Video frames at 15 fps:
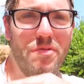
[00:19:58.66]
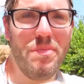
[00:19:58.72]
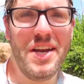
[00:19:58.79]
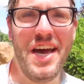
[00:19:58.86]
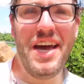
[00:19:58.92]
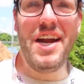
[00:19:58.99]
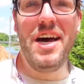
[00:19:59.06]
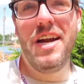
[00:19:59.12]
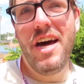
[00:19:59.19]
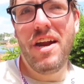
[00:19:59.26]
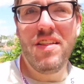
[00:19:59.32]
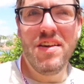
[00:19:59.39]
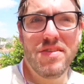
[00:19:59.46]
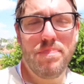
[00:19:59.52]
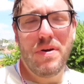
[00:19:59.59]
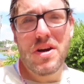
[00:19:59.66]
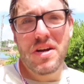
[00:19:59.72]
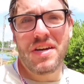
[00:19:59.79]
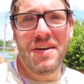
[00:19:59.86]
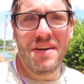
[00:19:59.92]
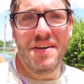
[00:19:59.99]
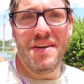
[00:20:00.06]
for me to head on out of this park.
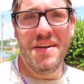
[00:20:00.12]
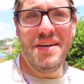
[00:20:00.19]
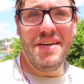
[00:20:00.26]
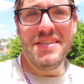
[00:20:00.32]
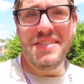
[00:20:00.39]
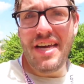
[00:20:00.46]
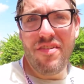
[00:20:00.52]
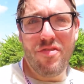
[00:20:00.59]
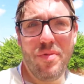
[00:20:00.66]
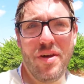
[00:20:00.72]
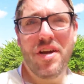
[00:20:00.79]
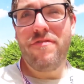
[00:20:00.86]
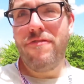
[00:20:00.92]
It's time for me to